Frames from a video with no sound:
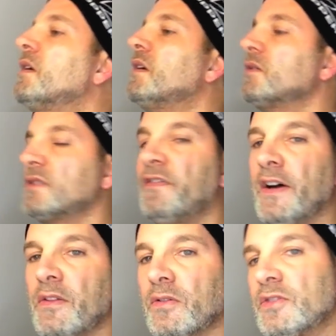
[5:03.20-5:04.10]
here's the
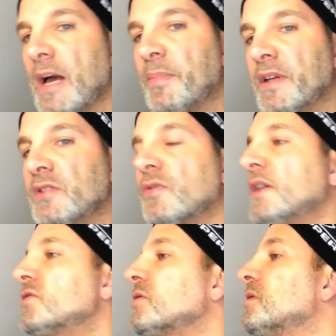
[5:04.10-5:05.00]
feather Japanese
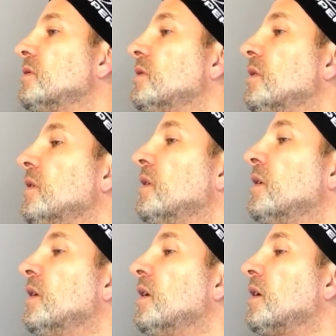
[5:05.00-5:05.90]
razor.
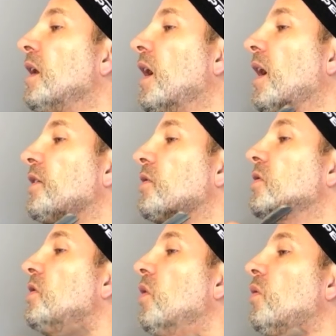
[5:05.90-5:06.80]
Uh, you
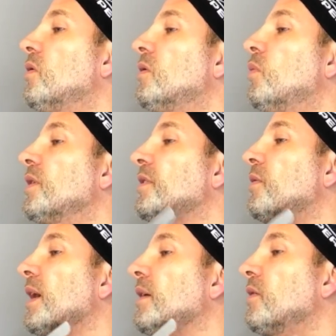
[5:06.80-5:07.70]
can go with the
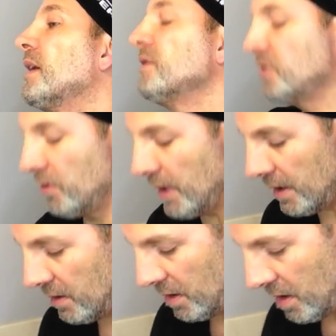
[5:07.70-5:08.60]
grain or against the grain.